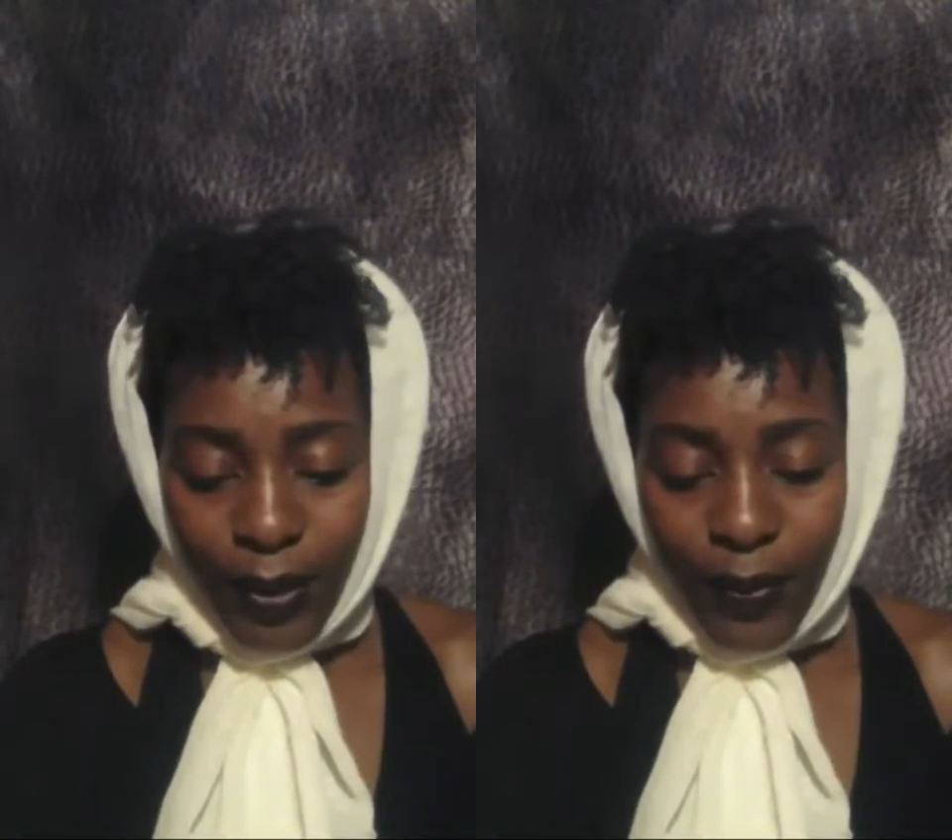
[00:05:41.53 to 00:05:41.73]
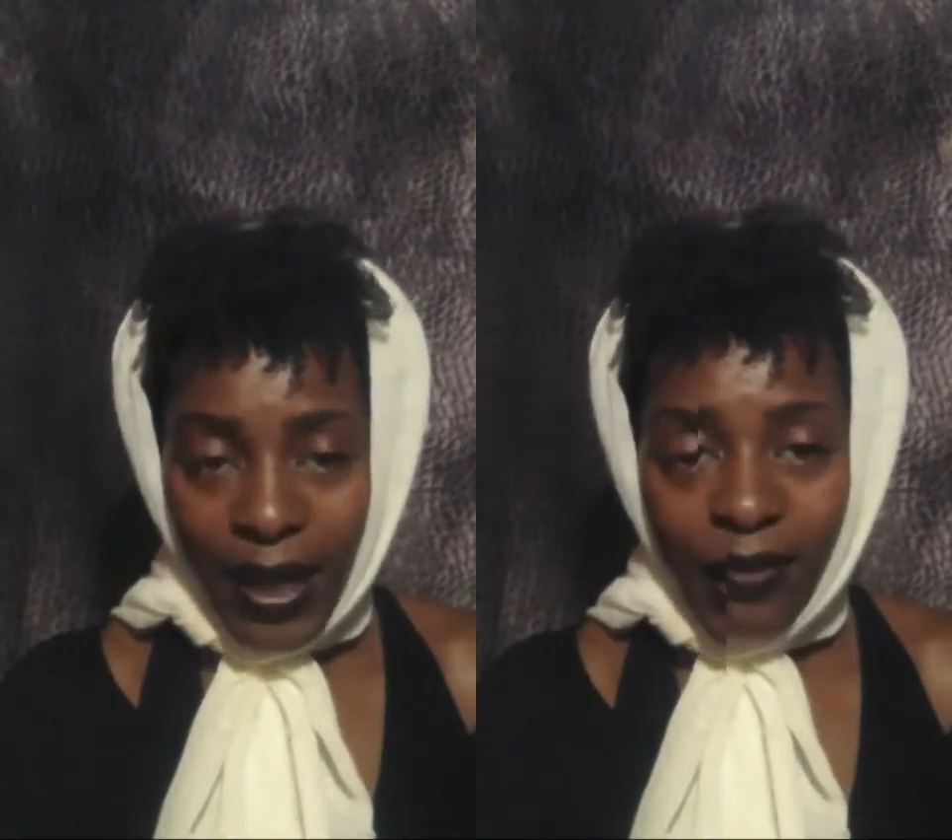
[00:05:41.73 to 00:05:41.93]

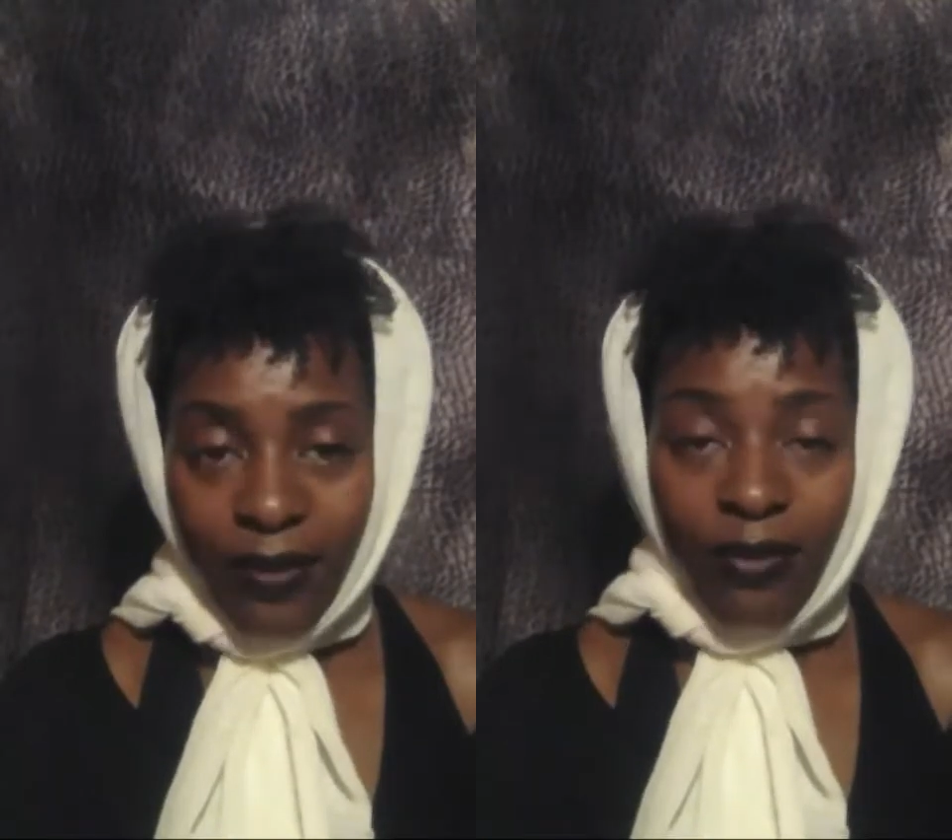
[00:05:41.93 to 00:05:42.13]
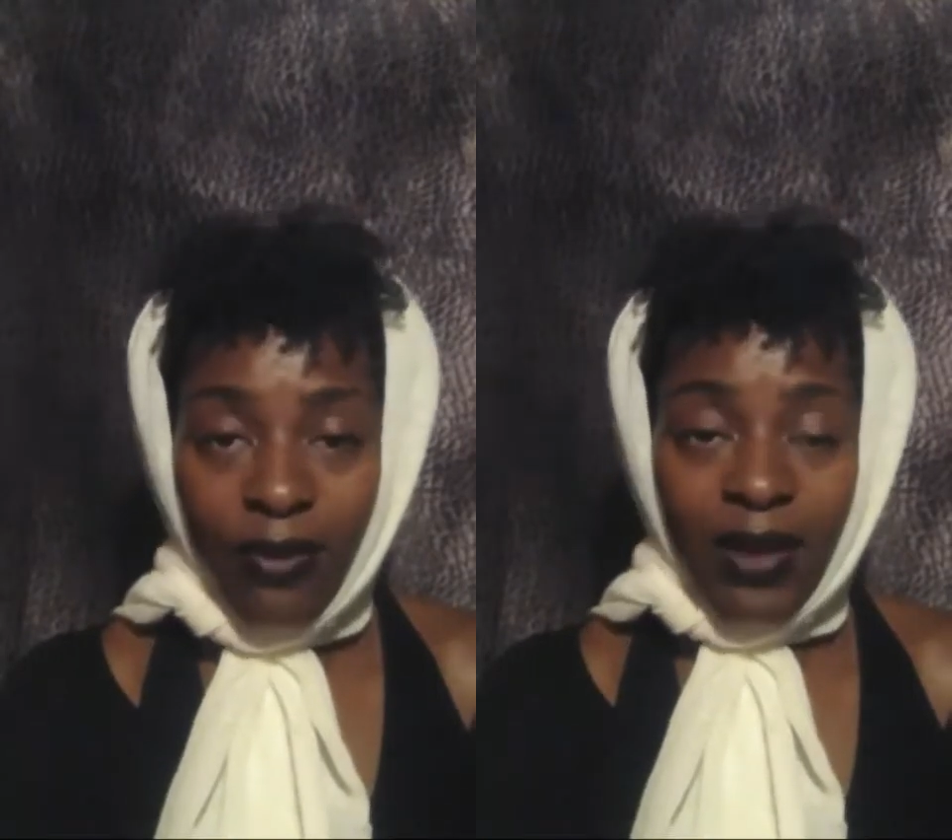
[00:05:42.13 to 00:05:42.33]
and
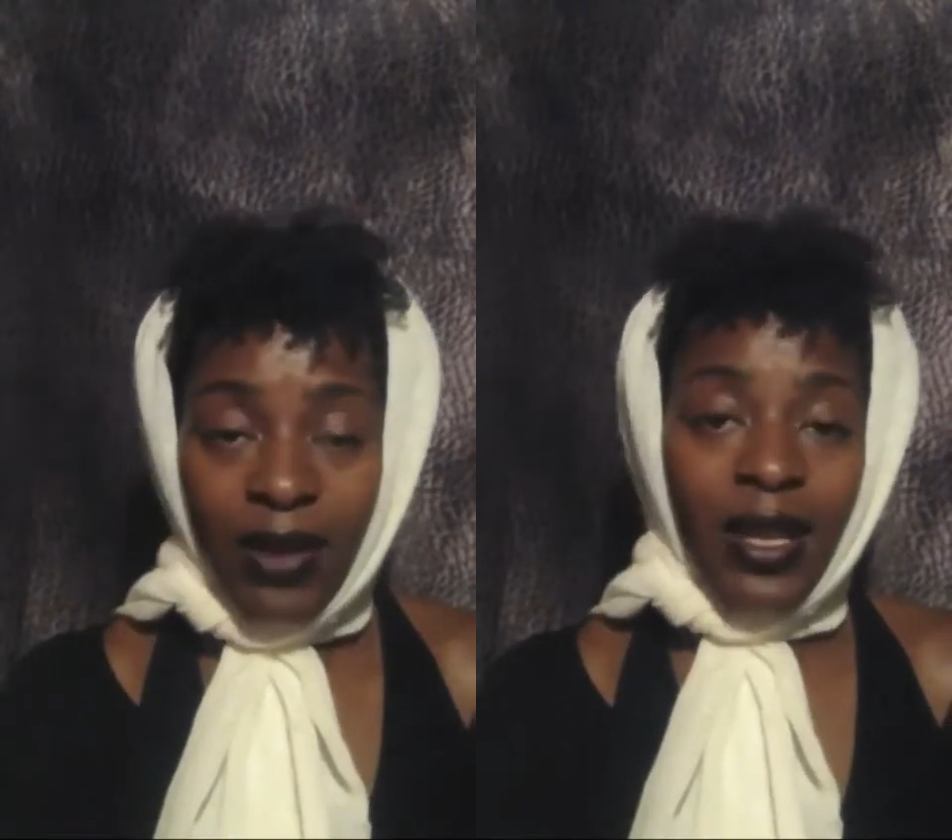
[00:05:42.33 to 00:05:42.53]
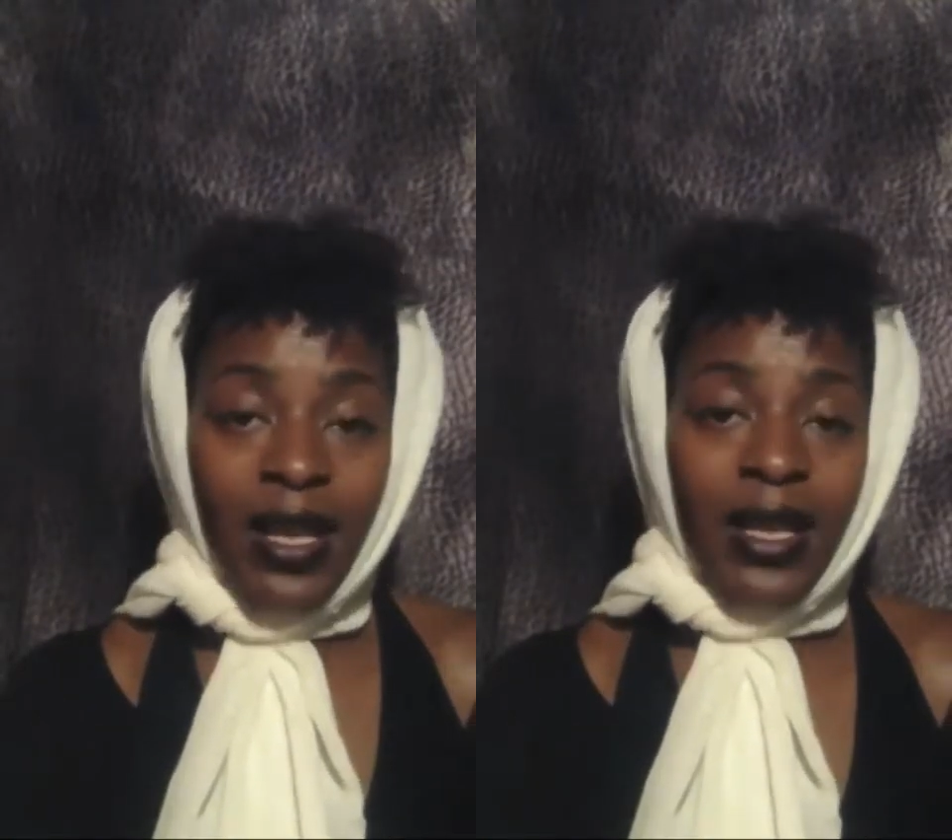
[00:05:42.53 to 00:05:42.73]
it
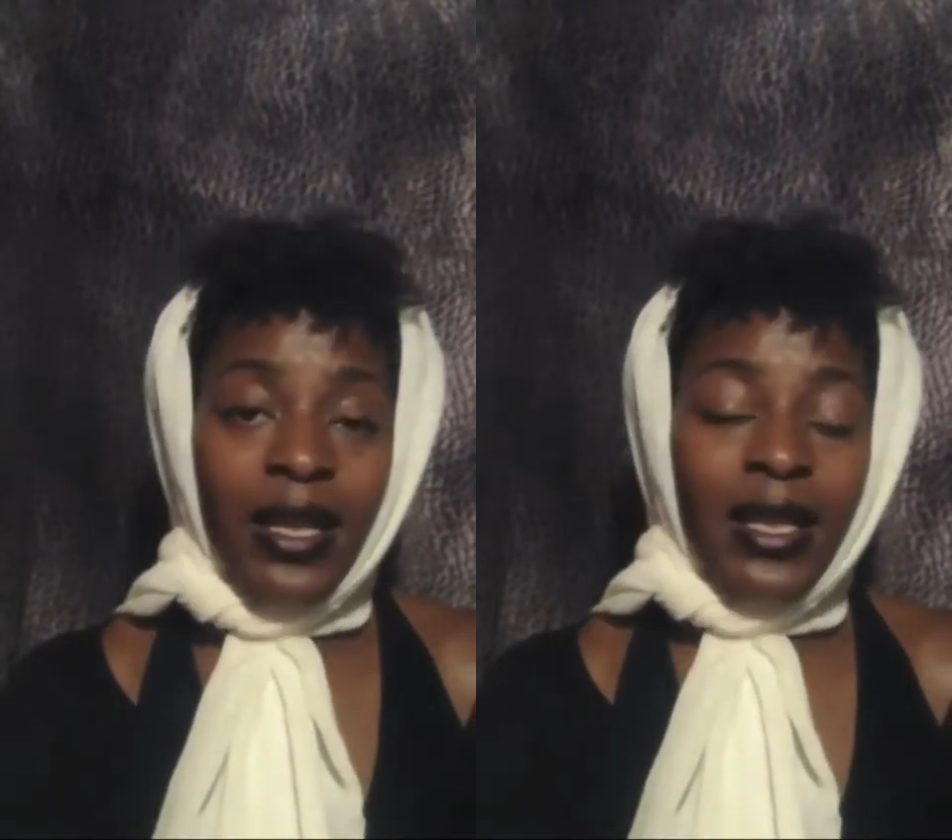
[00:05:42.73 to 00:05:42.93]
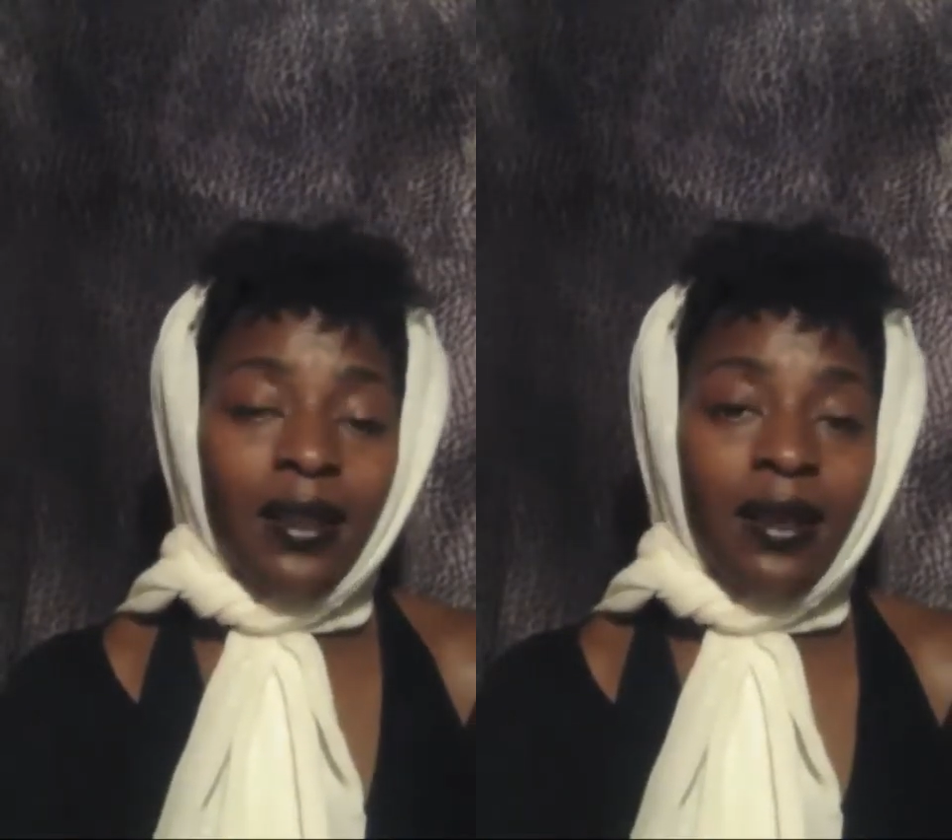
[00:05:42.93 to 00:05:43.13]
really is us